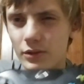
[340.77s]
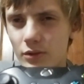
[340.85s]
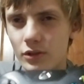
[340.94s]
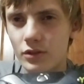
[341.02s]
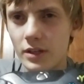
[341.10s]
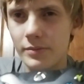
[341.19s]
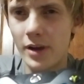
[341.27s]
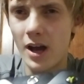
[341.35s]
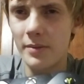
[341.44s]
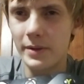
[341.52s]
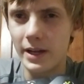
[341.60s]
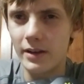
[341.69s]
You could try and
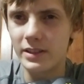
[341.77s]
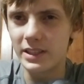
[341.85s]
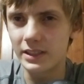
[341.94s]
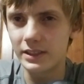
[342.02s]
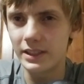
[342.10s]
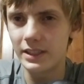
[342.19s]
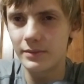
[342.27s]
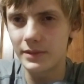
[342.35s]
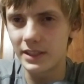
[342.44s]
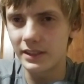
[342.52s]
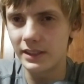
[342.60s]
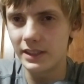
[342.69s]
pop it out and then clean it
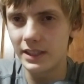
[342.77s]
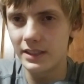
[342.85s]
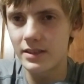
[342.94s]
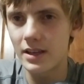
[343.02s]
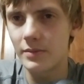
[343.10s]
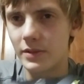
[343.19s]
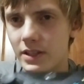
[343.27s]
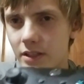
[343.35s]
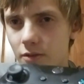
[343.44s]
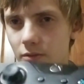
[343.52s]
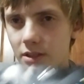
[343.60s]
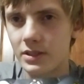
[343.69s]
and clean the inside, but then
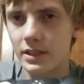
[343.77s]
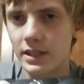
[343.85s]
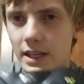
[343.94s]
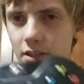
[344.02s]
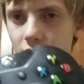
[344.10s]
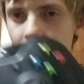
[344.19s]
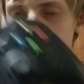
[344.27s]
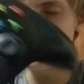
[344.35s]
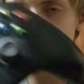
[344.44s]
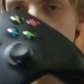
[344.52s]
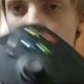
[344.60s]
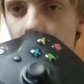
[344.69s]
you risk actually
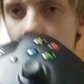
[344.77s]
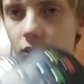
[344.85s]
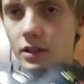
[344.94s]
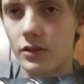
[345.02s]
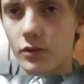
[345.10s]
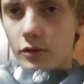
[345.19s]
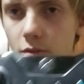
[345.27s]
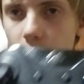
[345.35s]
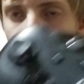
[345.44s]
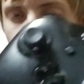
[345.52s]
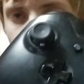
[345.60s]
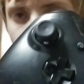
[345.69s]
breaking the controller
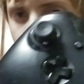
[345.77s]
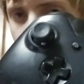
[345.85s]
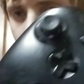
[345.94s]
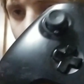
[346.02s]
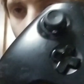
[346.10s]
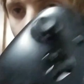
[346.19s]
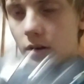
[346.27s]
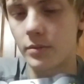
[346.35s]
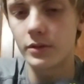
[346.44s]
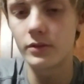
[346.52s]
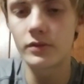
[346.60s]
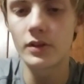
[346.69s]
permanently because it's not
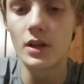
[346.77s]
waterproof.